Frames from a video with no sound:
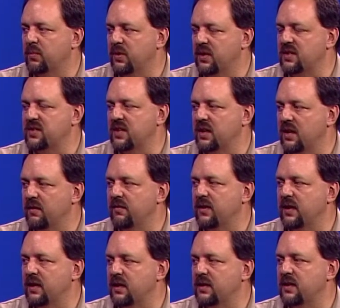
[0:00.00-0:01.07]

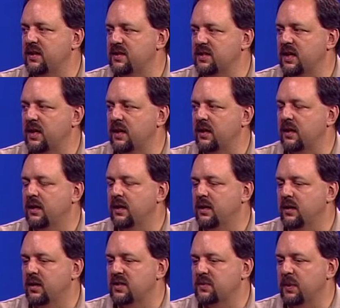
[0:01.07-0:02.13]
significant. He said,
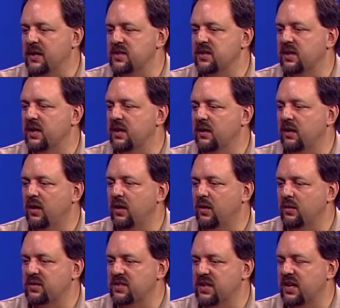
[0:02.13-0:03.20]
especially, you
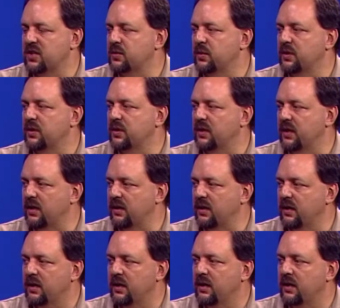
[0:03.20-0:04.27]
know, sexual, and
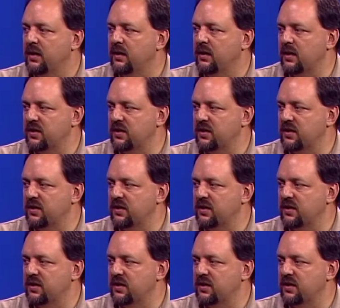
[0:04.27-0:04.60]
there are